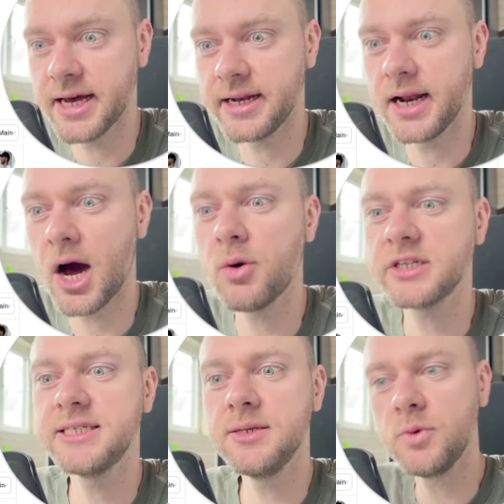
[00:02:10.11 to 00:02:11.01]
And in our
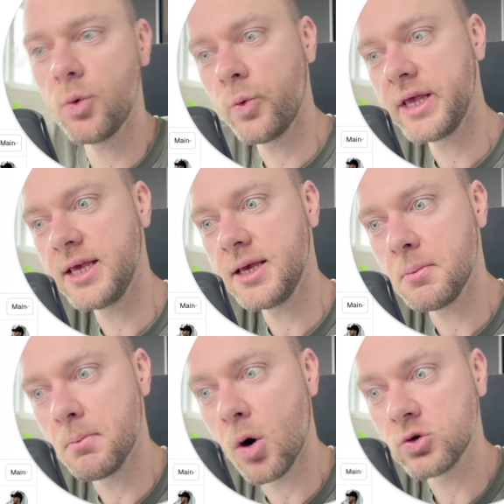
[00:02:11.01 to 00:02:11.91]
team, we
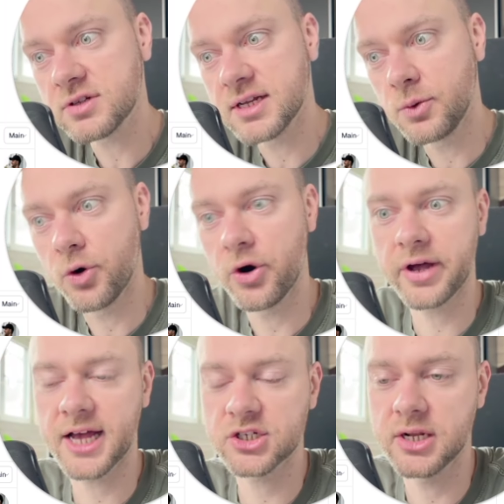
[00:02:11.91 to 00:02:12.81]
mostly
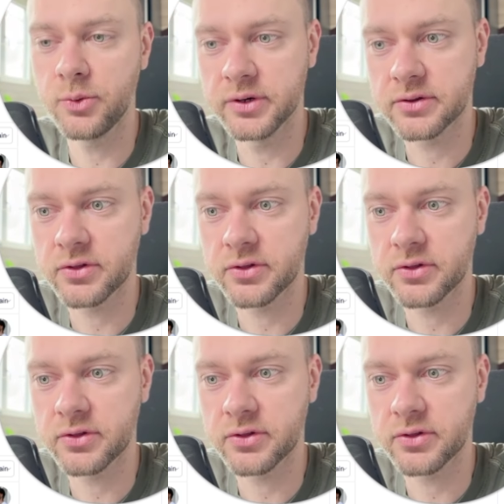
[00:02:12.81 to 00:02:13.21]
work actually with